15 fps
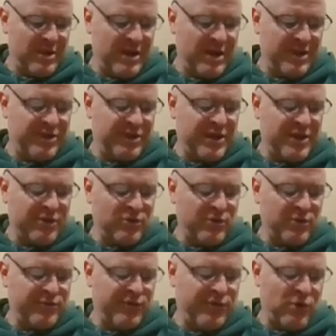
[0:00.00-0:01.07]
In the Nectar of
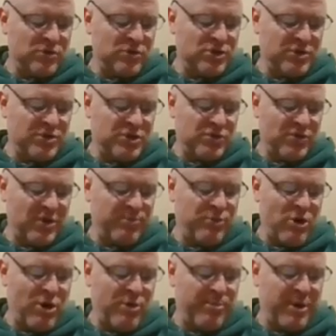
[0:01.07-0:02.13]
Devotion, Srila
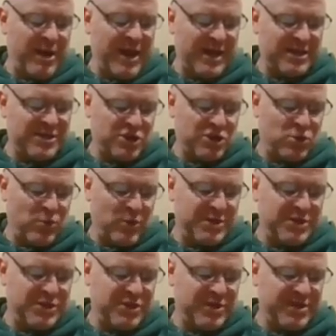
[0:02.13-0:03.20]
Prabhupada adds a
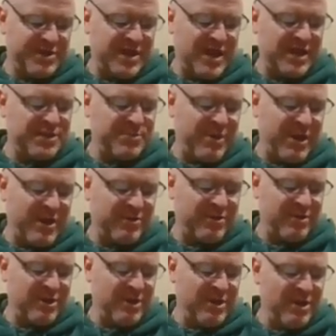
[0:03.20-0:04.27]
twist to this aspect
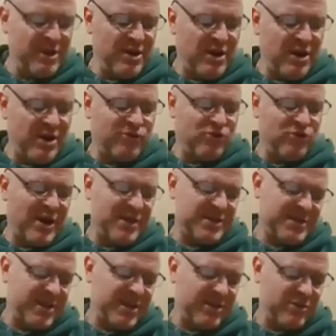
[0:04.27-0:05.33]
of
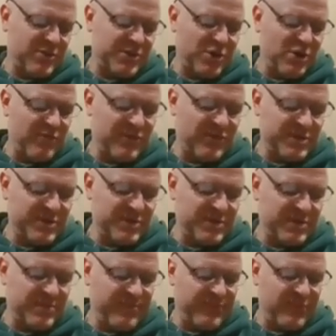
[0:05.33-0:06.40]
transcendental service.
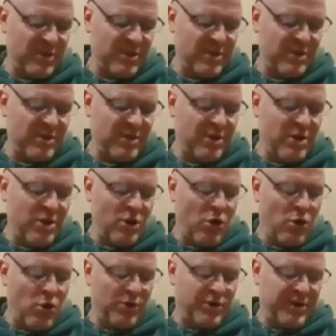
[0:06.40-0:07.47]

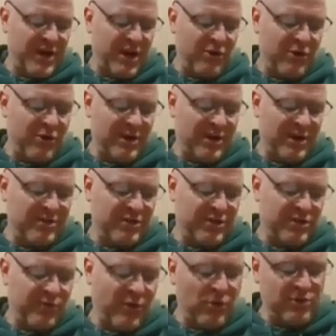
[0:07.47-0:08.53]
Ordinarily, the
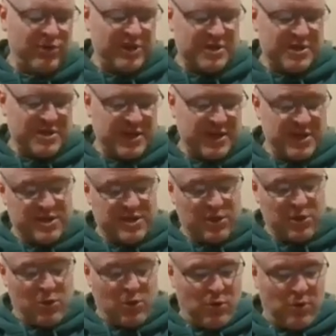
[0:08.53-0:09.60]
devotee sees the
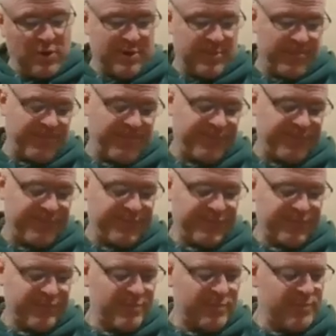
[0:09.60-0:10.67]
Lord
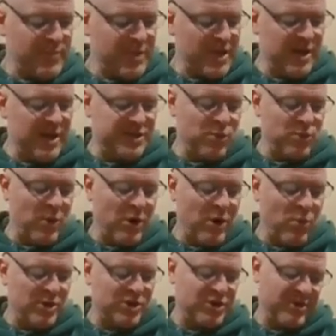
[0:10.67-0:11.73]
as the
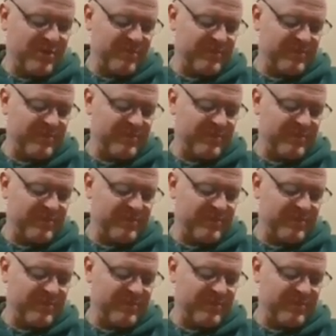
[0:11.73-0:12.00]
well-wisher.